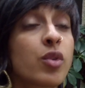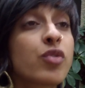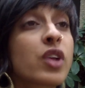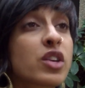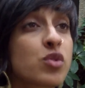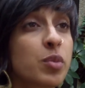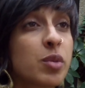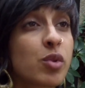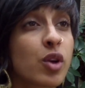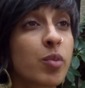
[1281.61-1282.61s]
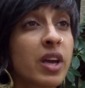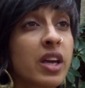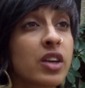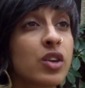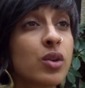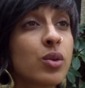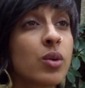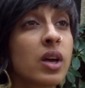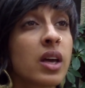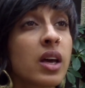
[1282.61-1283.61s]
reflects what people are paying
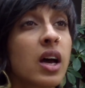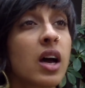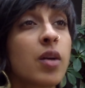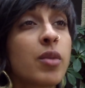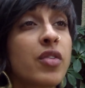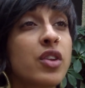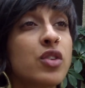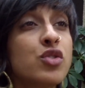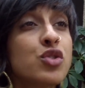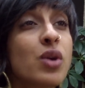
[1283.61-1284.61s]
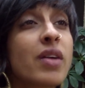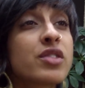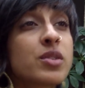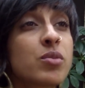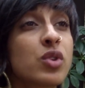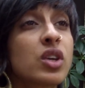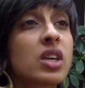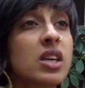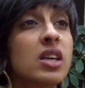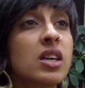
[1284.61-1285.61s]
you, then you do have some
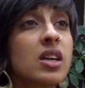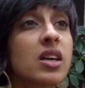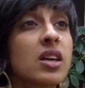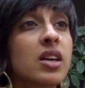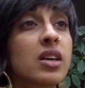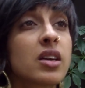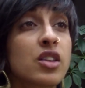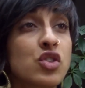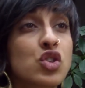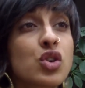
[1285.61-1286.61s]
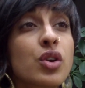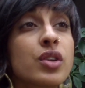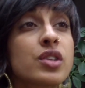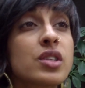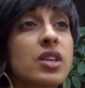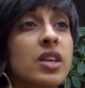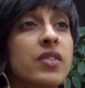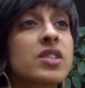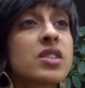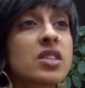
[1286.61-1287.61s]
really key concerns
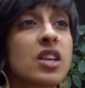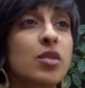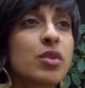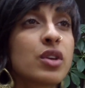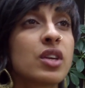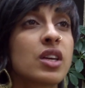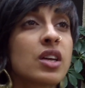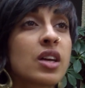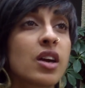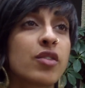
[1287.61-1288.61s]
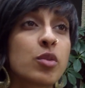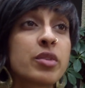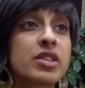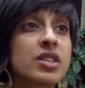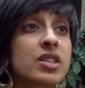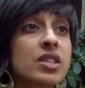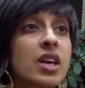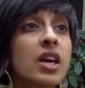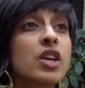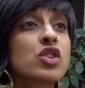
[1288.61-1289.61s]
in the sustainability of your
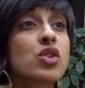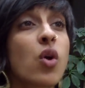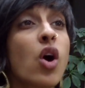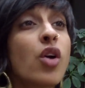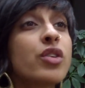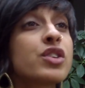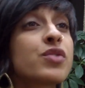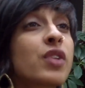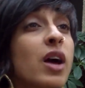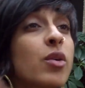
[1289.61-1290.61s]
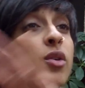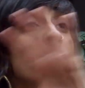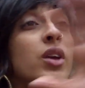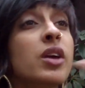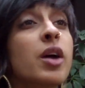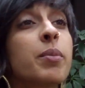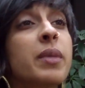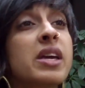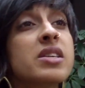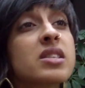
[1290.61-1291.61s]
business. So all this flowery,
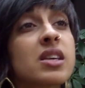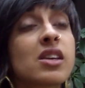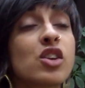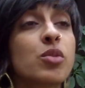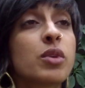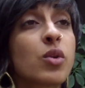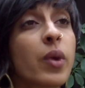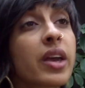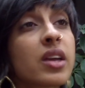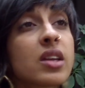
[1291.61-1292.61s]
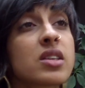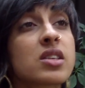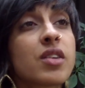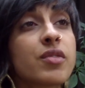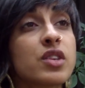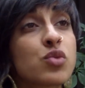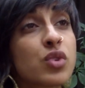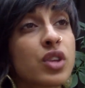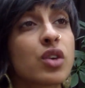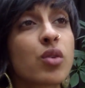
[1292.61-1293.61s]
amazing human awakening stuff is
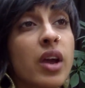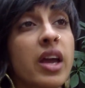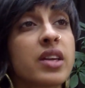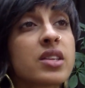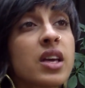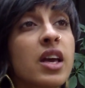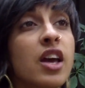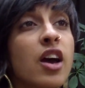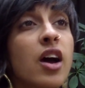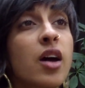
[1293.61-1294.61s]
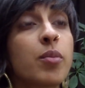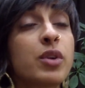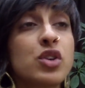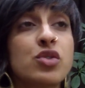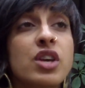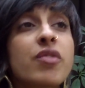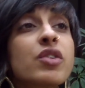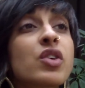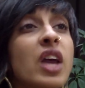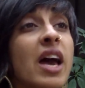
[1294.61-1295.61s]
really great, but you
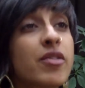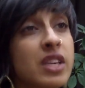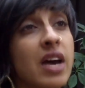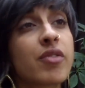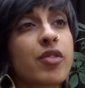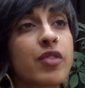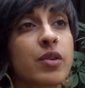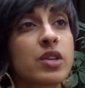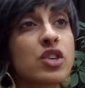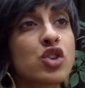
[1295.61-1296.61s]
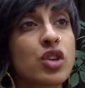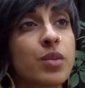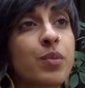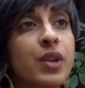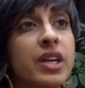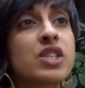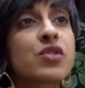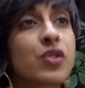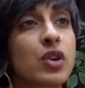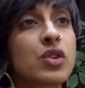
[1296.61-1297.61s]
definitely have to have the foundation in
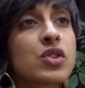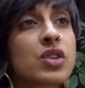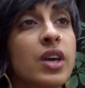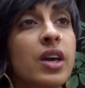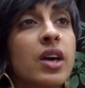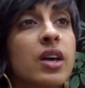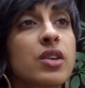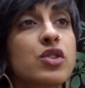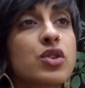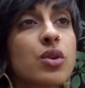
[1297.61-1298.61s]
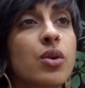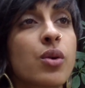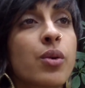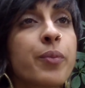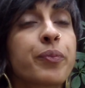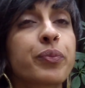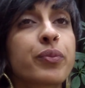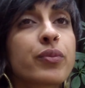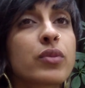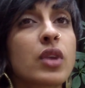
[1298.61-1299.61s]
place first. So
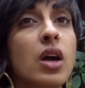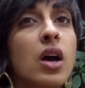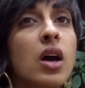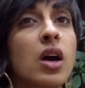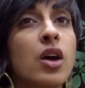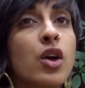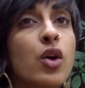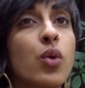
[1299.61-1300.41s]
I